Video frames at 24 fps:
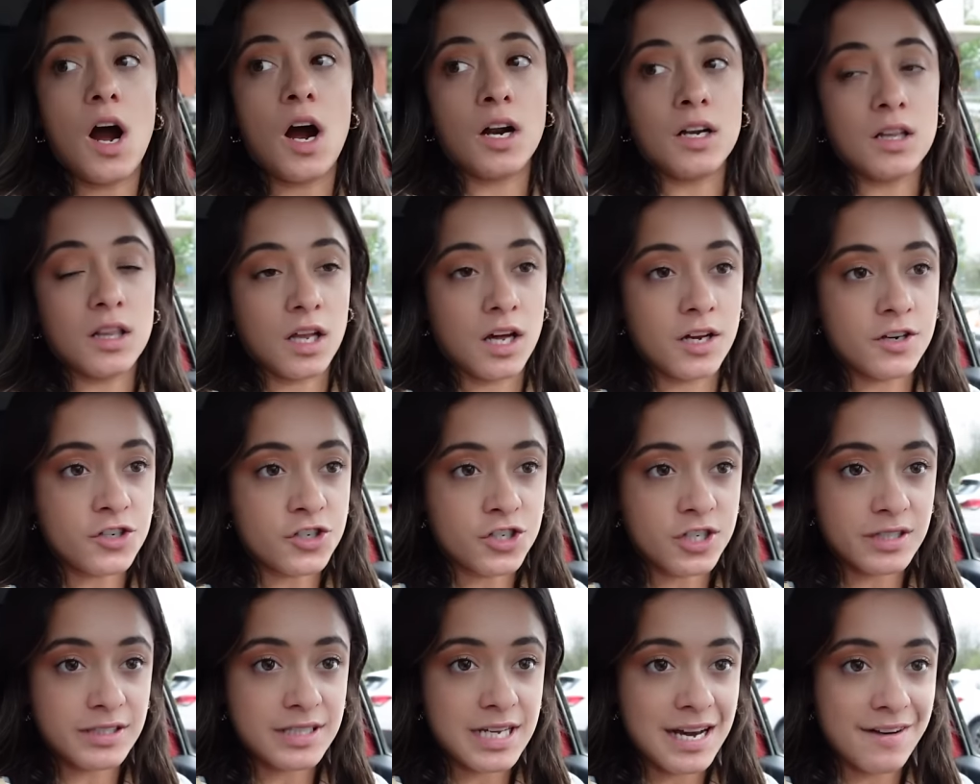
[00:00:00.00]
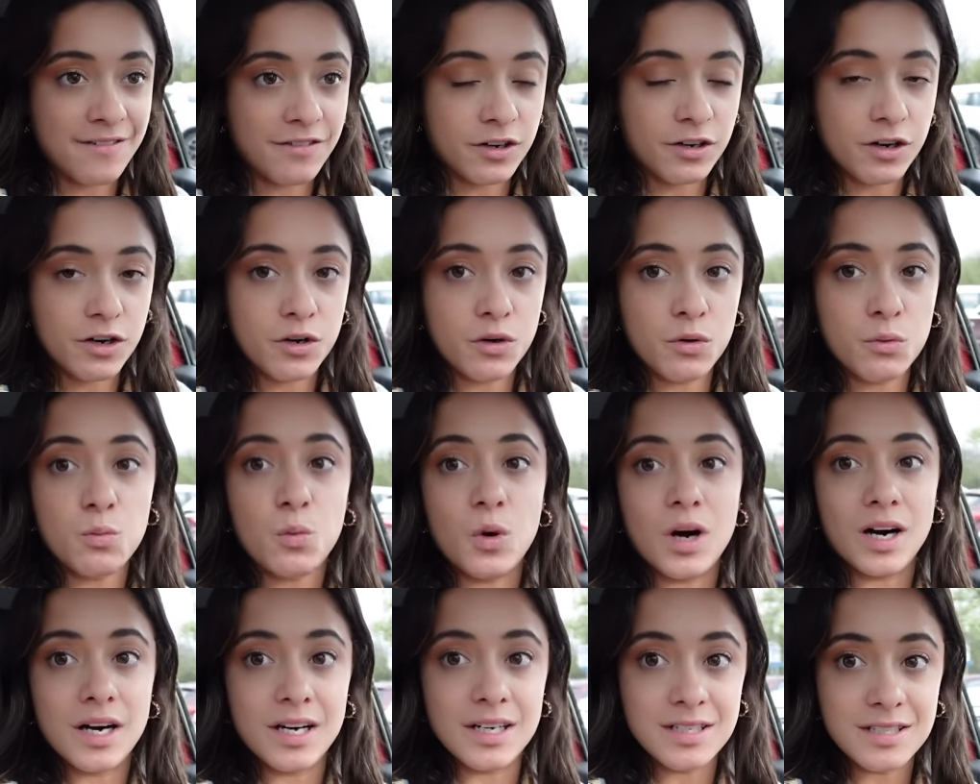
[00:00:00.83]
Our lunch this afternoon
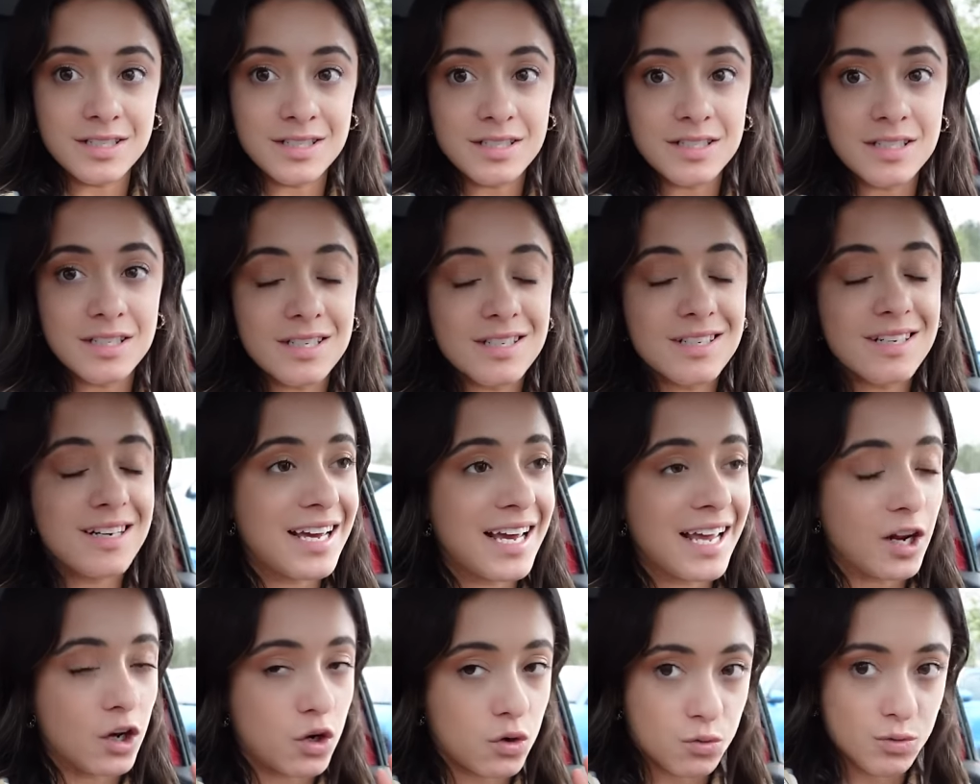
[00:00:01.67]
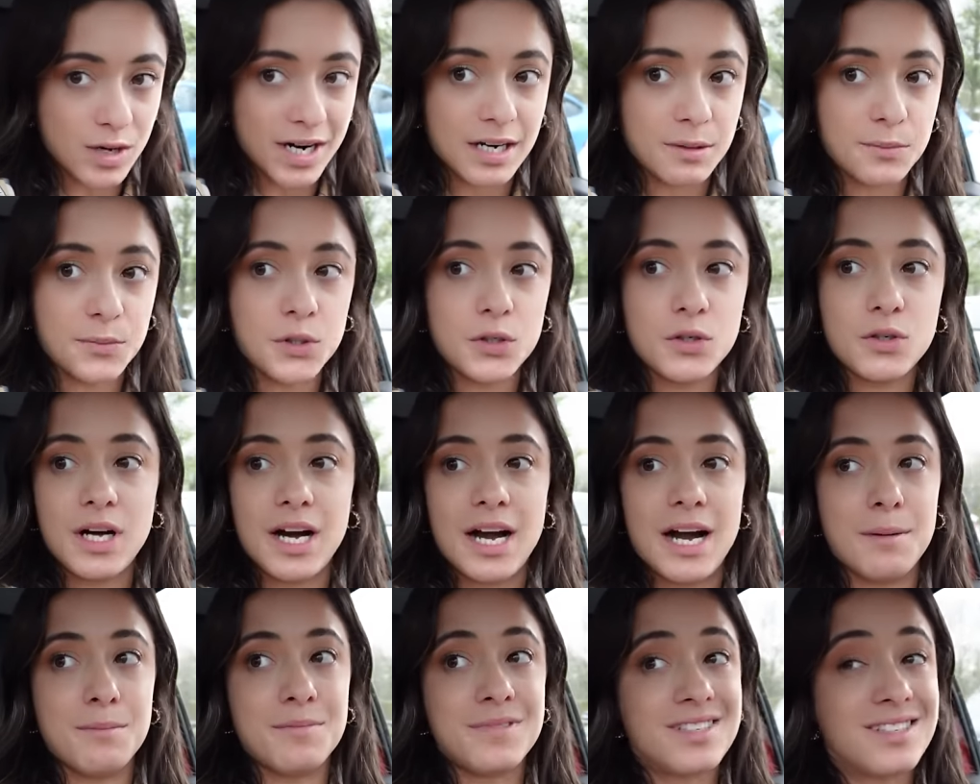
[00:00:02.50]
was incredible.
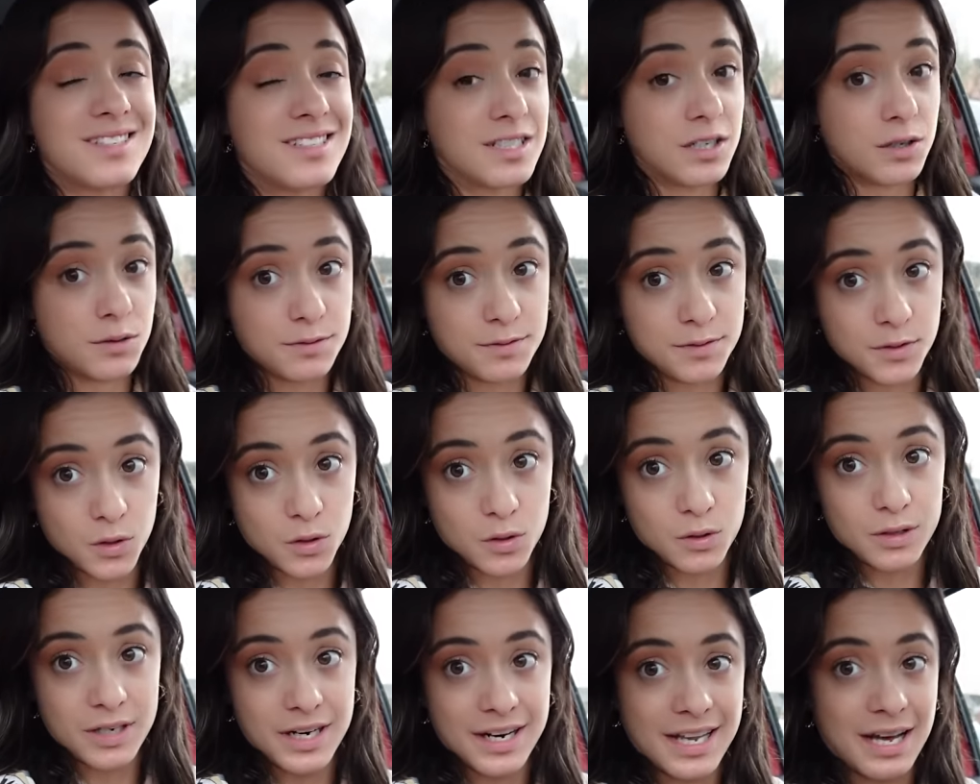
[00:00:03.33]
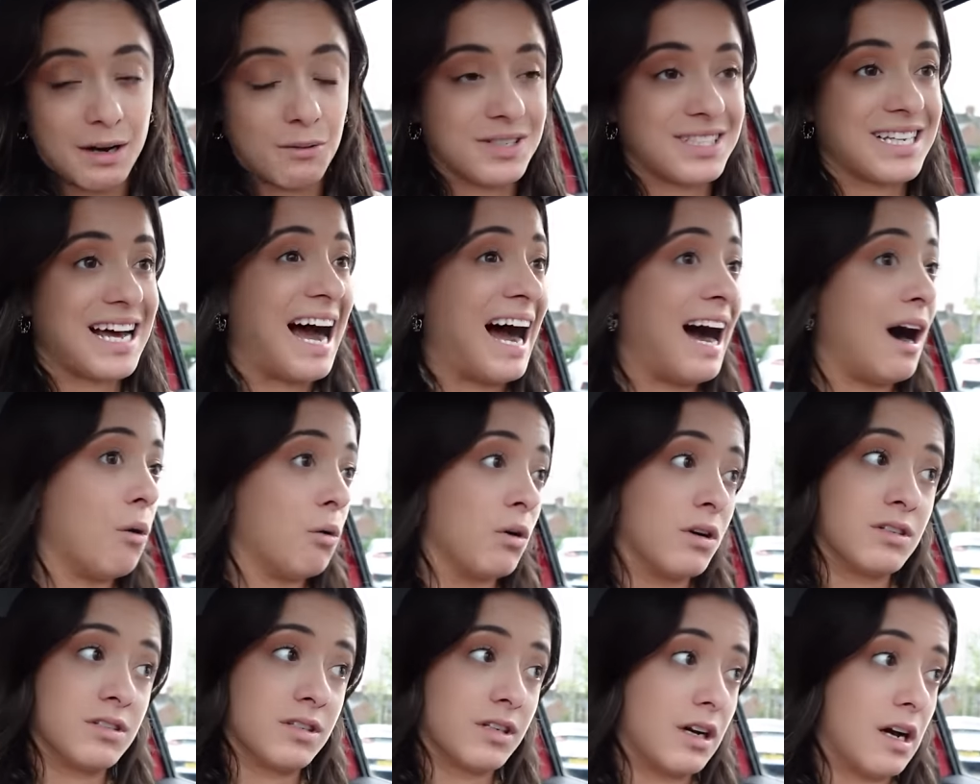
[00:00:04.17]
I'm still full and that was
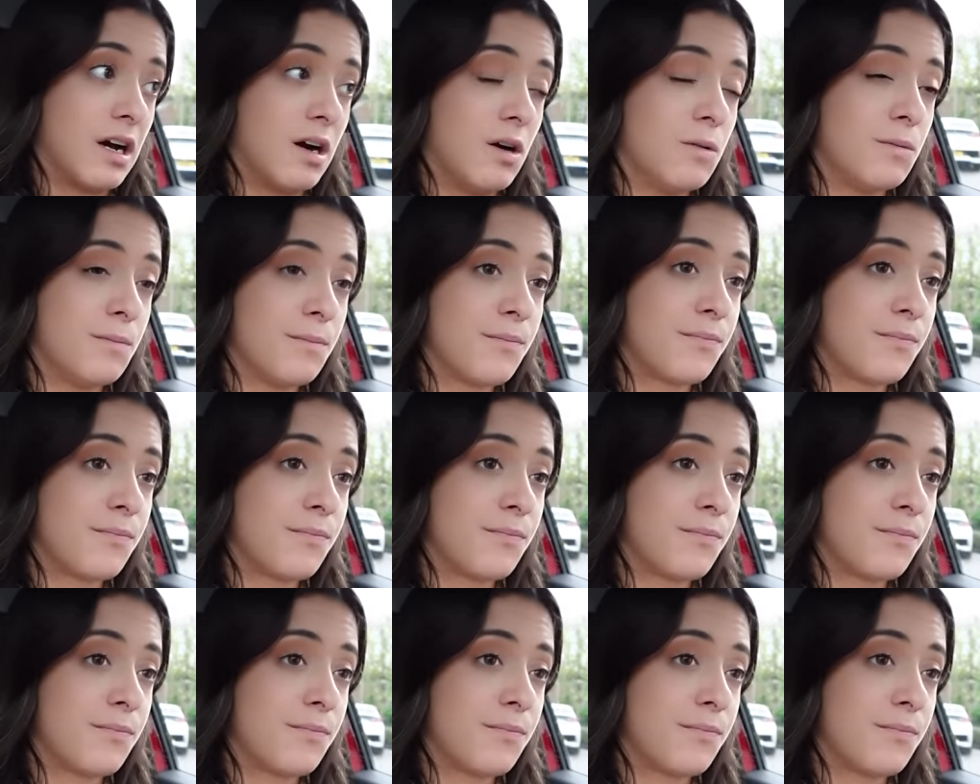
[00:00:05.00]
hours ago.